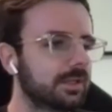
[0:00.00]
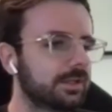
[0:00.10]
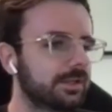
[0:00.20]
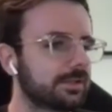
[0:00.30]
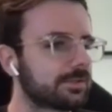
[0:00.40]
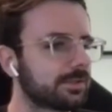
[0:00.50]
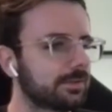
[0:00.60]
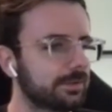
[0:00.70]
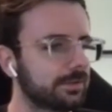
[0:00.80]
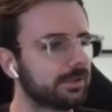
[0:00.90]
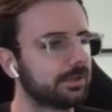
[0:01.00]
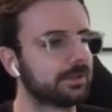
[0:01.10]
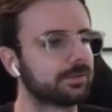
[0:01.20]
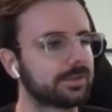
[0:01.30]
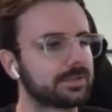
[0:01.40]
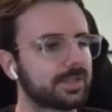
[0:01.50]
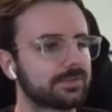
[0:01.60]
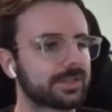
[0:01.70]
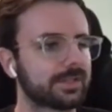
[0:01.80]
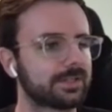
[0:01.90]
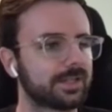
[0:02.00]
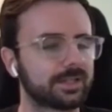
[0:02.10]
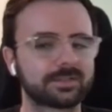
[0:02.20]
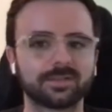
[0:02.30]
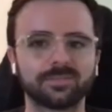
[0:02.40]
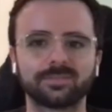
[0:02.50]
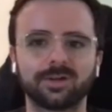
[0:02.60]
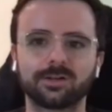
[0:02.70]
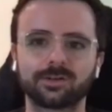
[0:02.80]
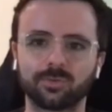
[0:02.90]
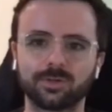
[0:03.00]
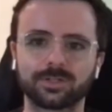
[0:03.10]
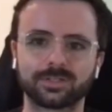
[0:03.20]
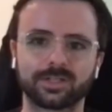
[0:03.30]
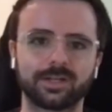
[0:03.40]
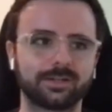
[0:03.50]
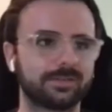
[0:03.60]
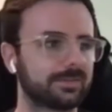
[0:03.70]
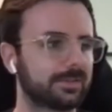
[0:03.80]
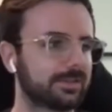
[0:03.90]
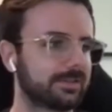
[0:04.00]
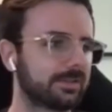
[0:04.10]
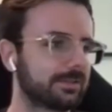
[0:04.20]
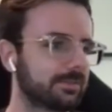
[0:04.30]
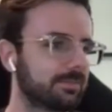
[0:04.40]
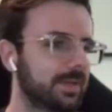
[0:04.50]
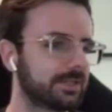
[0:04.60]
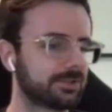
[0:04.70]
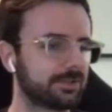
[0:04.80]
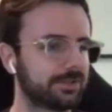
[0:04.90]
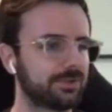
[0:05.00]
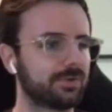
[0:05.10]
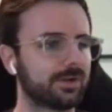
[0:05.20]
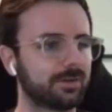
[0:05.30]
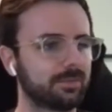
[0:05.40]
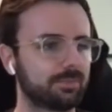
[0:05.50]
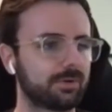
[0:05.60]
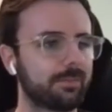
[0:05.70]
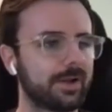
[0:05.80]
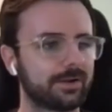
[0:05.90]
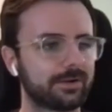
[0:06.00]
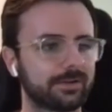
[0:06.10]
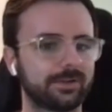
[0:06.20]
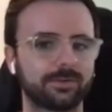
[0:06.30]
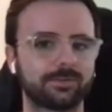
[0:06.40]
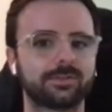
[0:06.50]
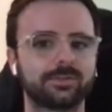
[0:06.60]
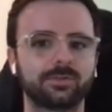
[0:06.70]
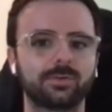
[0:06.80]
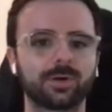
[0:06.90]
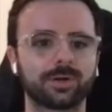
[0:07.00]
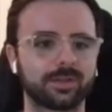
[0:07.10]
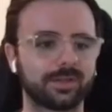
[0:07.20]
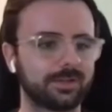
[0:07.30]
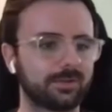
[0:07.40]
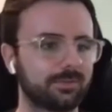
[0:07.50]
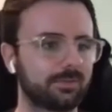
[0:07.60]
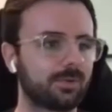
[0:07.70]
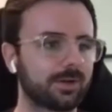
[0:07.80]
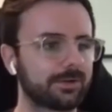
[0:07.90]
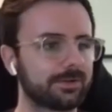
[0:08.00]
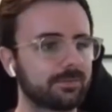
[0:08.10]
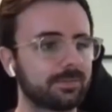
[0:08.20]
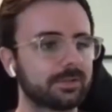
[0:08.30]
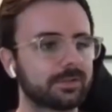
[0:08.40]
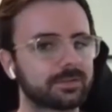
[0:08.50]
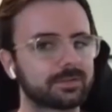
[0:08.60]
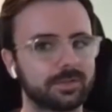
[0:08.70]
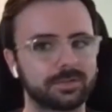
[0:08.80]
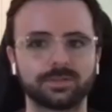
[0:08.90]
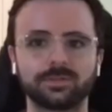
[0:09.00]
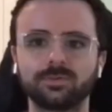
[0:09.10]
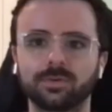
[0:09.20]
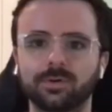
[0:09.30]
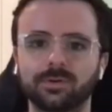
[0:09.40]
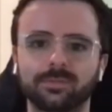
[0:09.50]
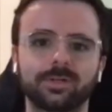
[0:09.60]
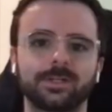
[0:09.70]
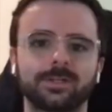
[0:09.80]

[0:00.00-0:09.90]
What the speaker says: Yeah, so it sounds like it takes some hard work to kind of make sure you are prepared, to do the work that you want to do, but it's doable, right?